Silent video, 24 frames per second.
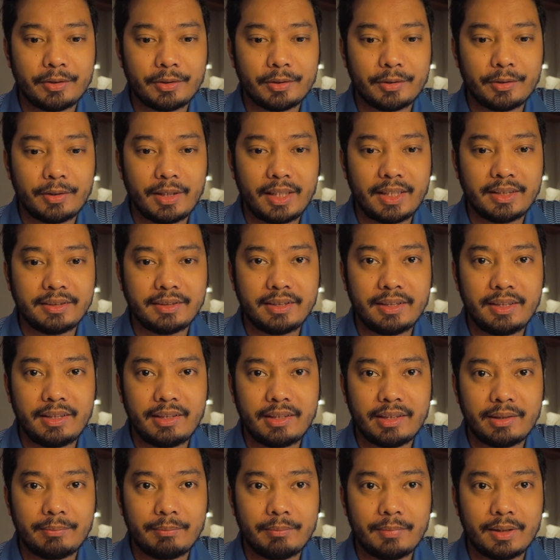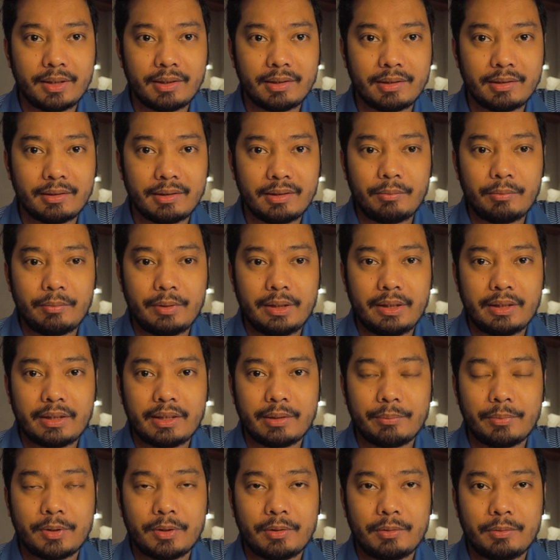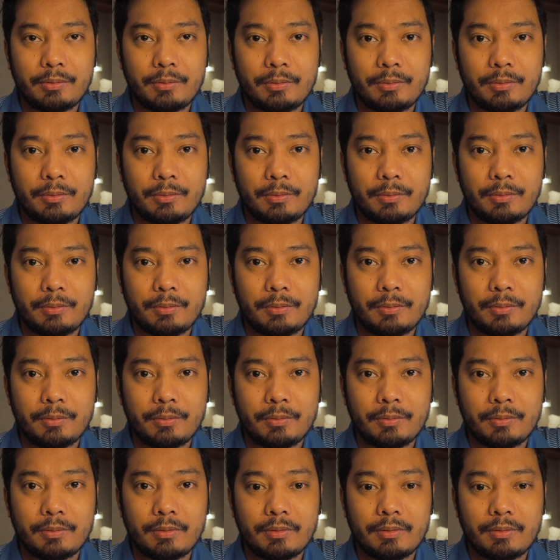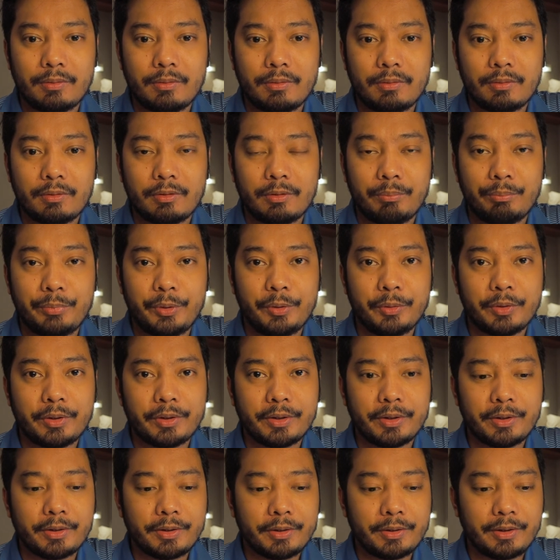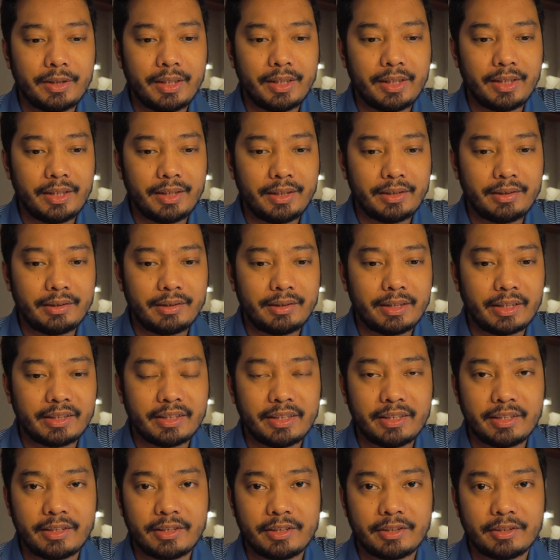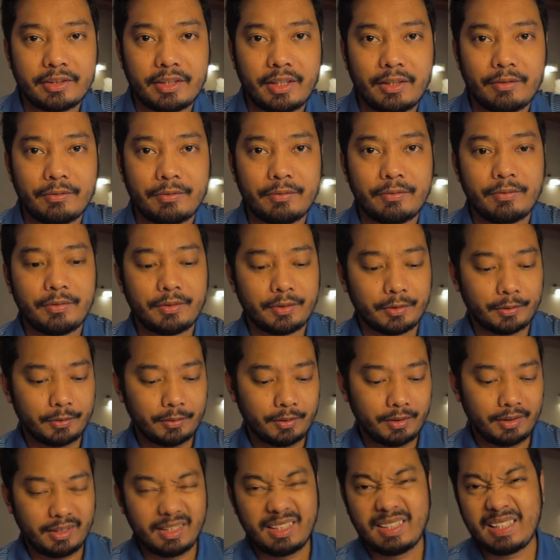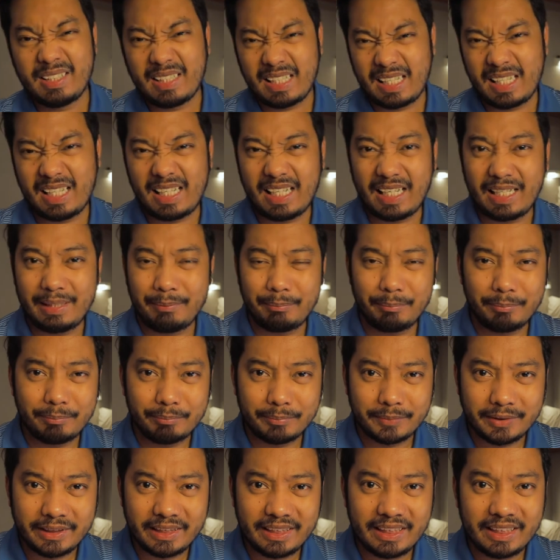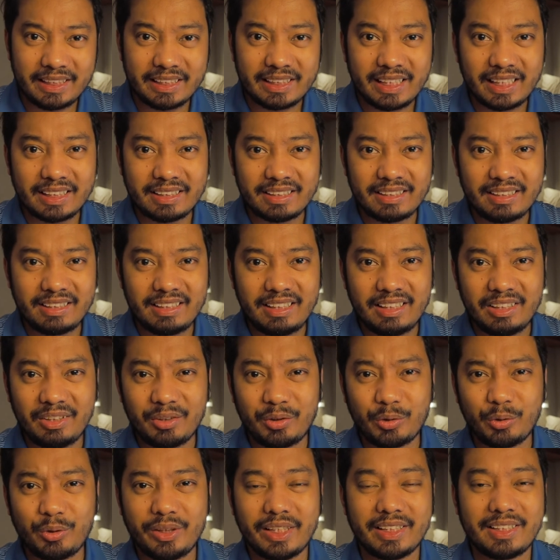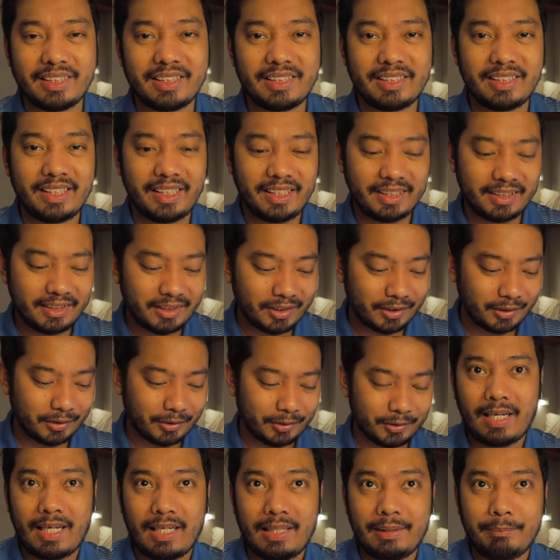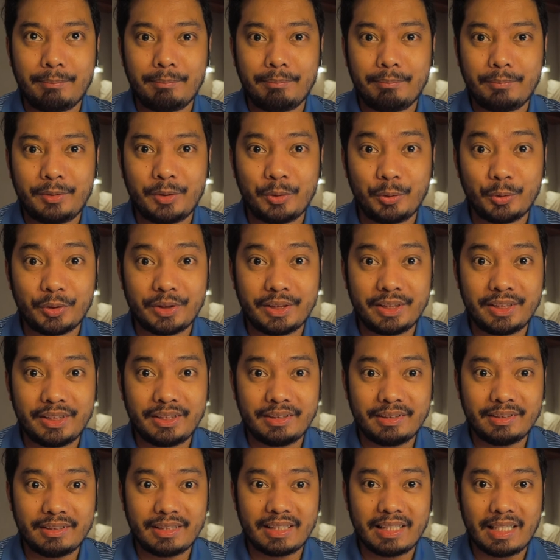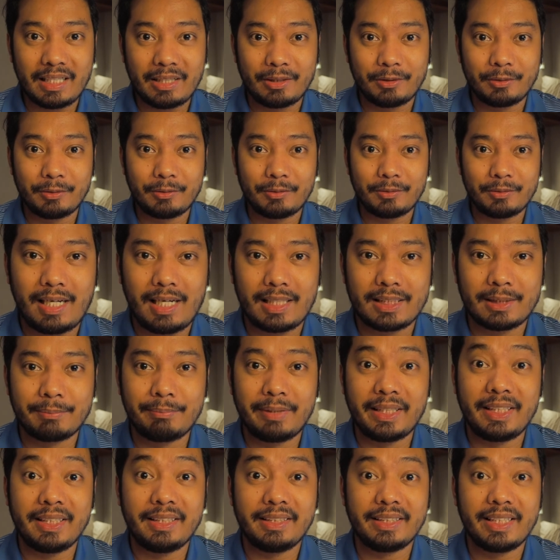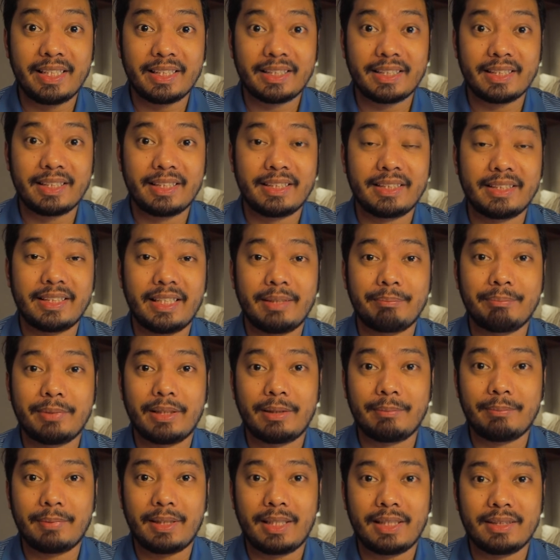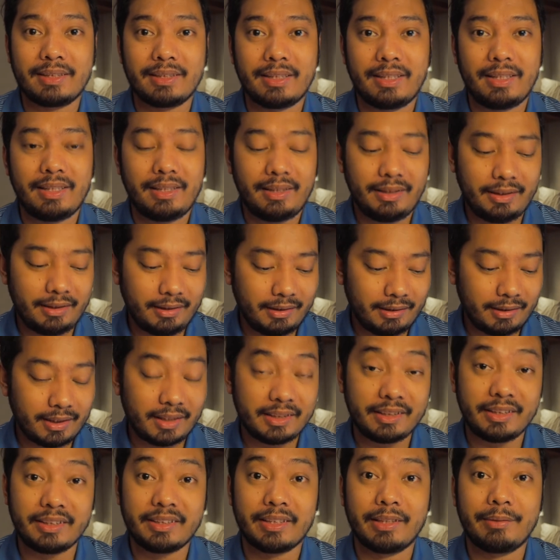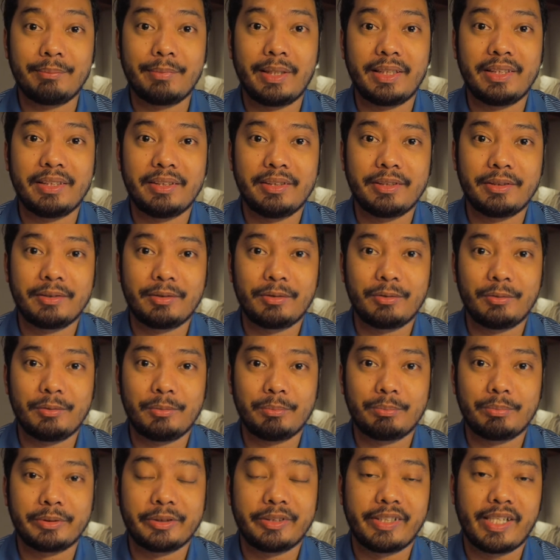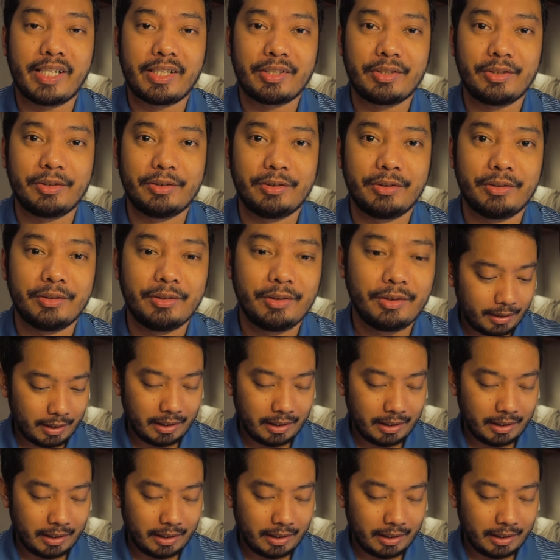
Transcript: So I really love when it comes to computer and technical stuff. So I'm really not into that sales. So I'm choosing now as my next step up as a assistant manager to production.